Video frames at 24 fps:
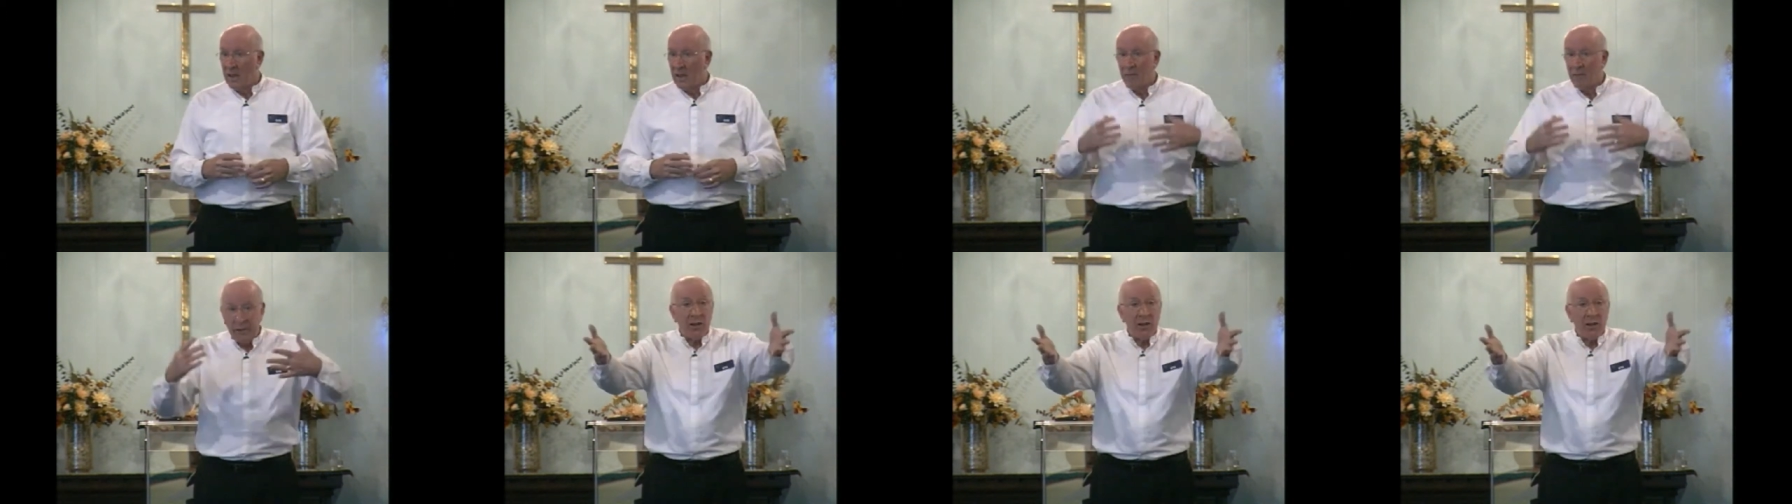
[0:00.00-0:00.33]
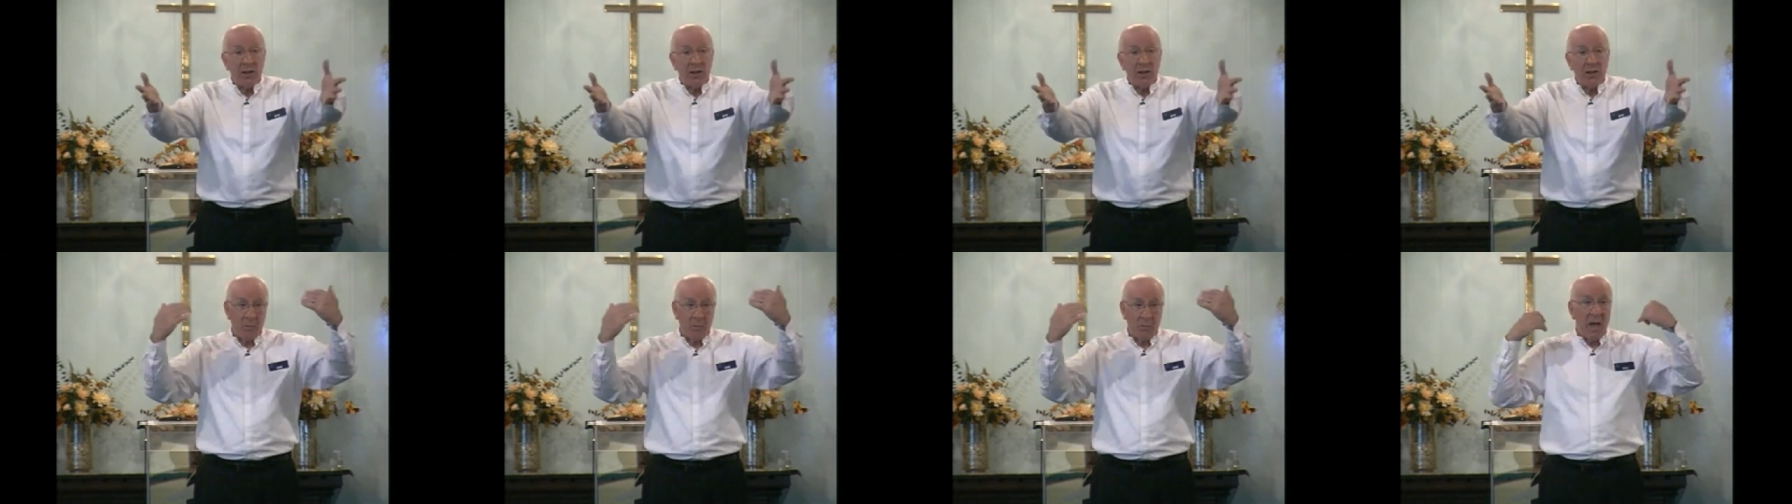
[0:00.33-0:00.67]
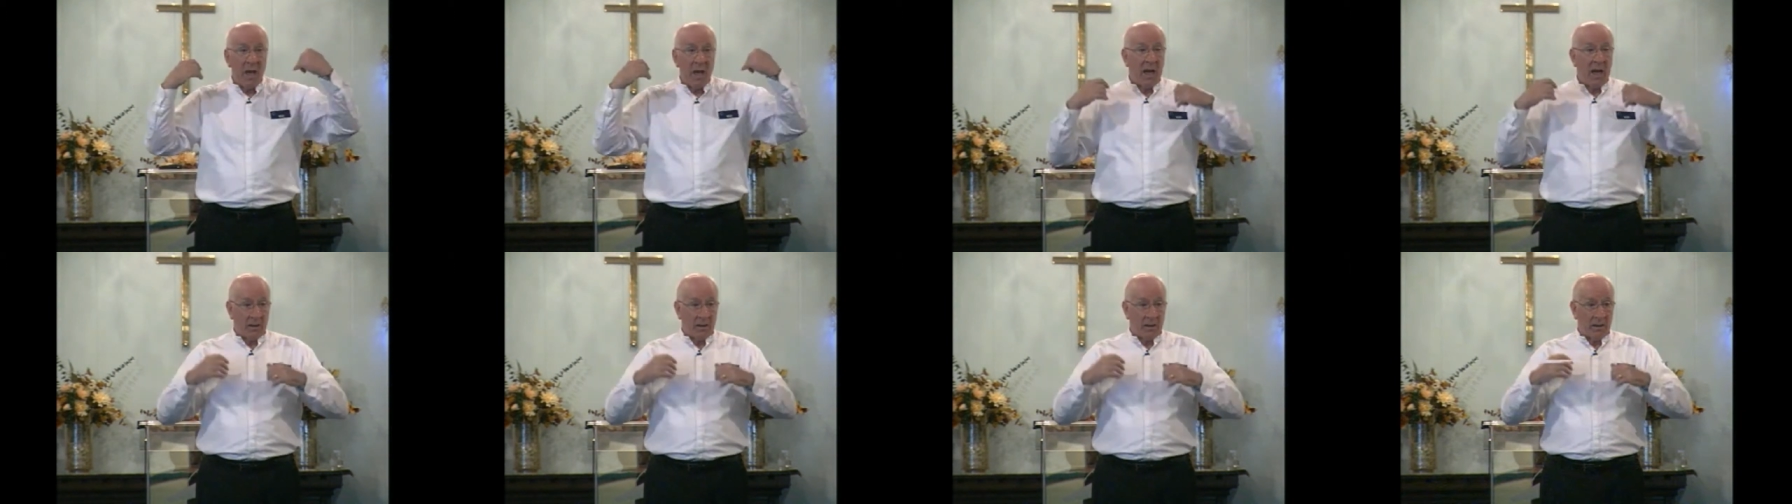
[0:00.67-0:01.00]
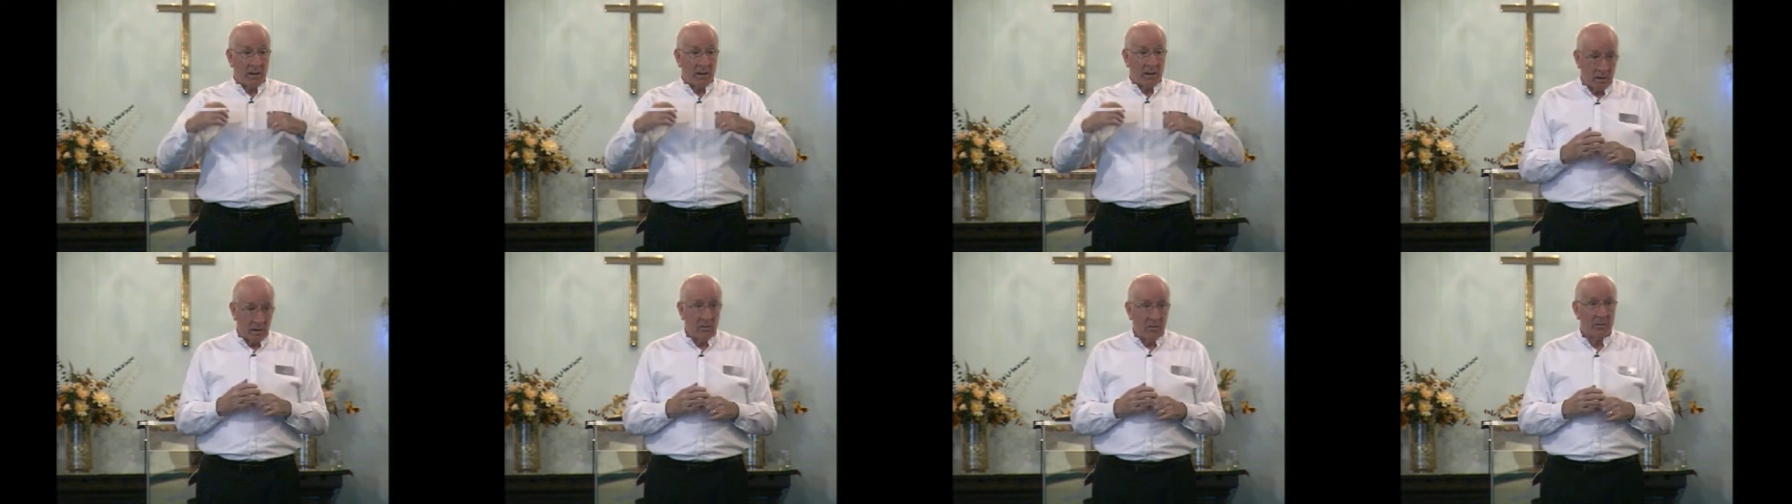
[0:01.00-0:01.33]
Flashes back,
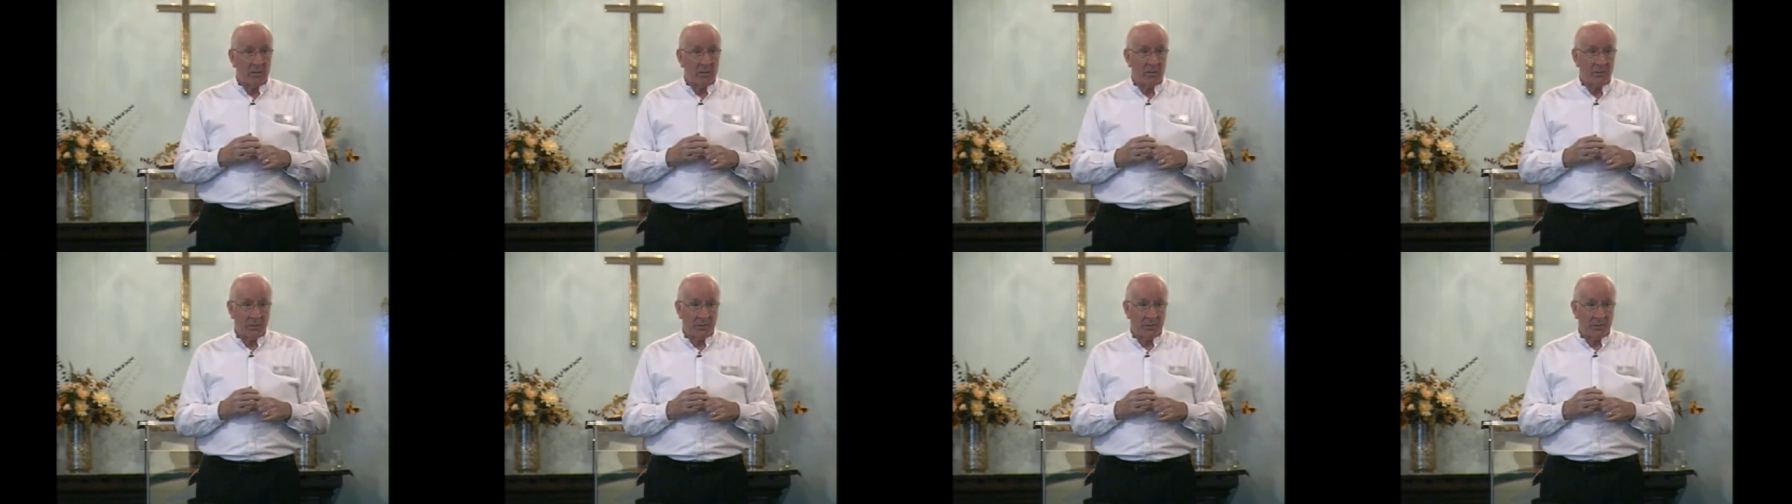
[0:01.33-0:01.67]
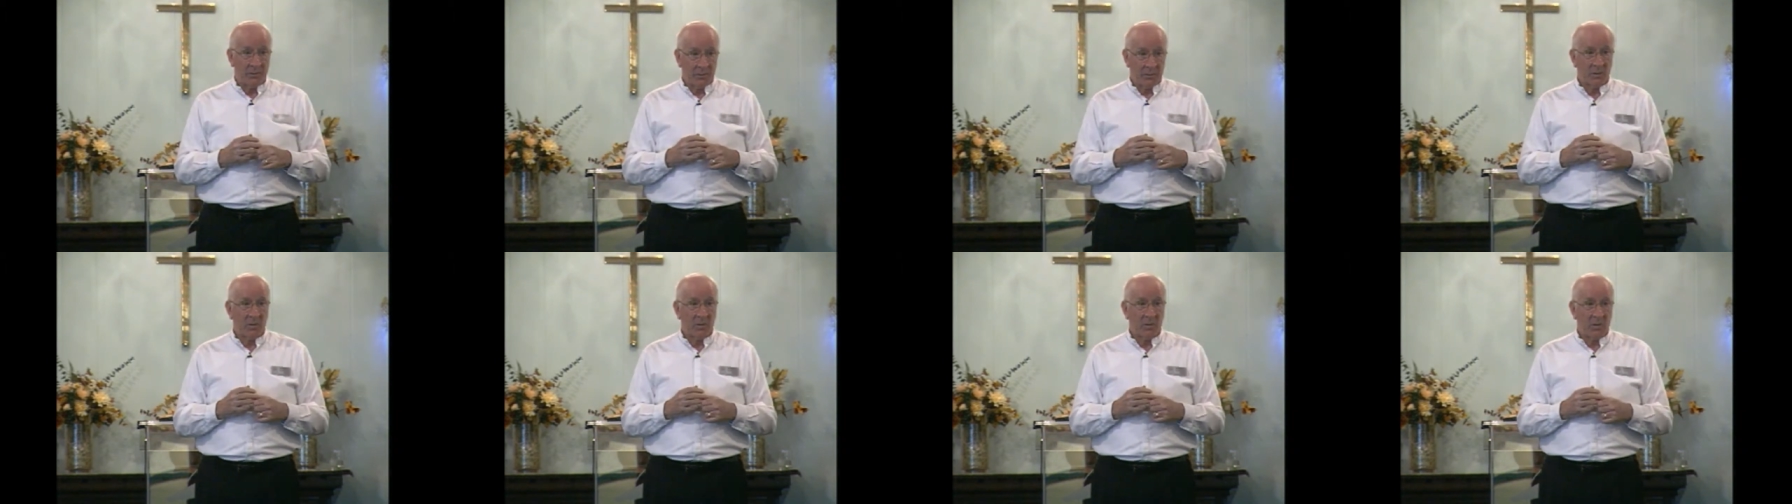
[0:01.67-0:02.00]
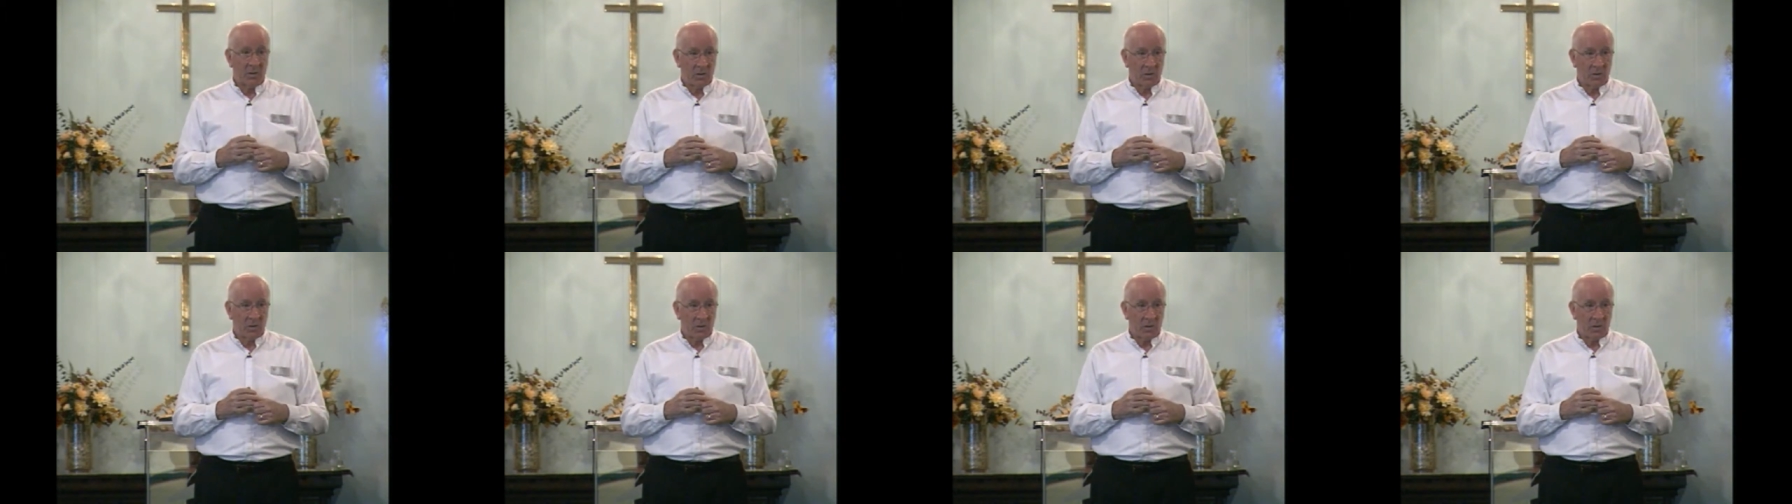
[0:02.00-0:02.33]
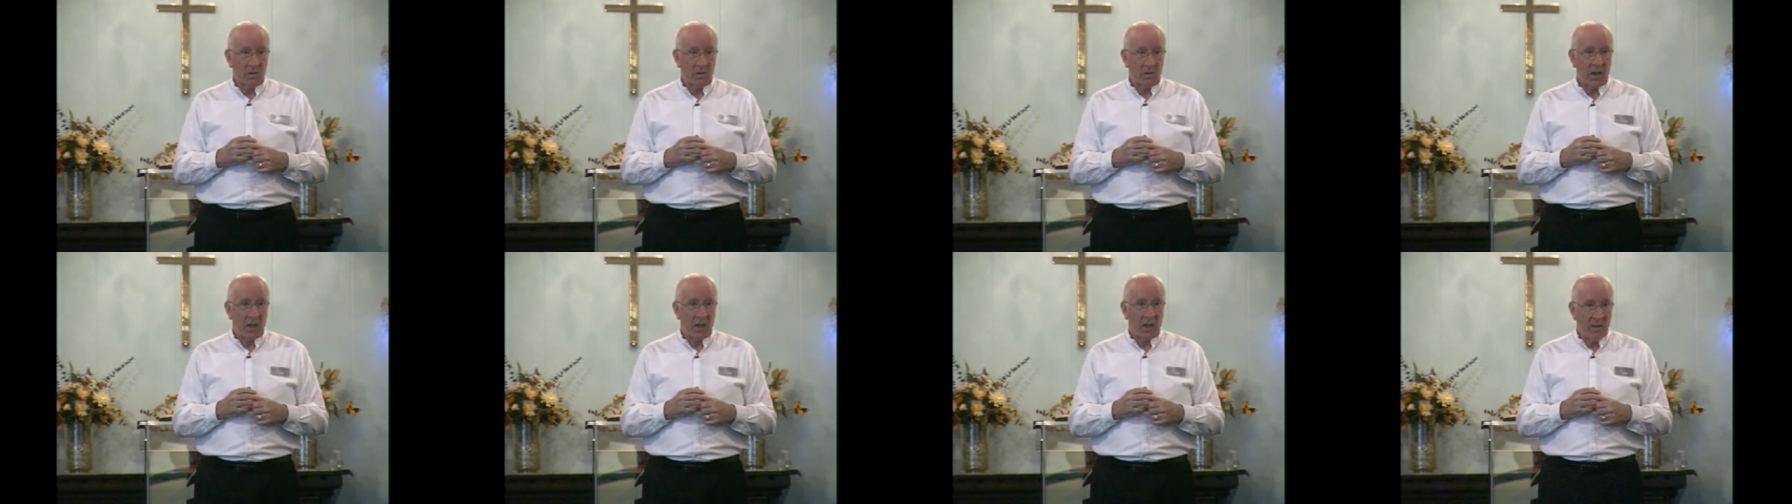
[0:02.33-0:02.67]
doesn't it?
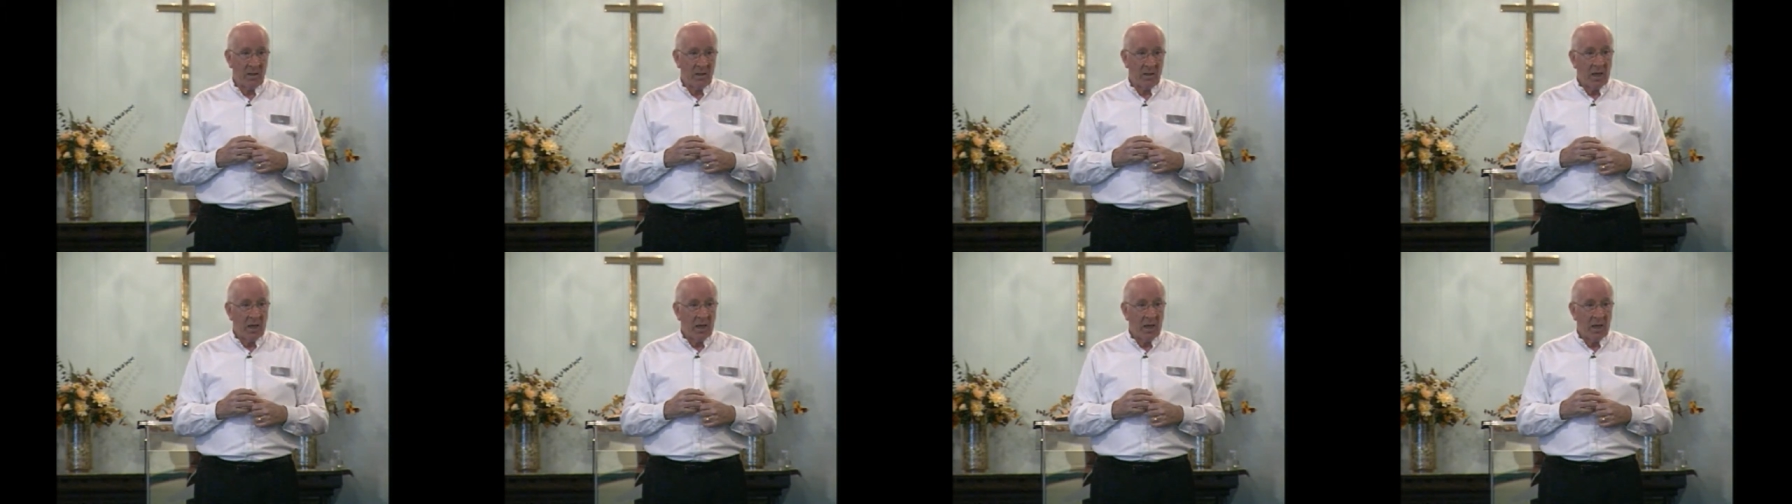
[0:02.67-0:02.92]
Okay?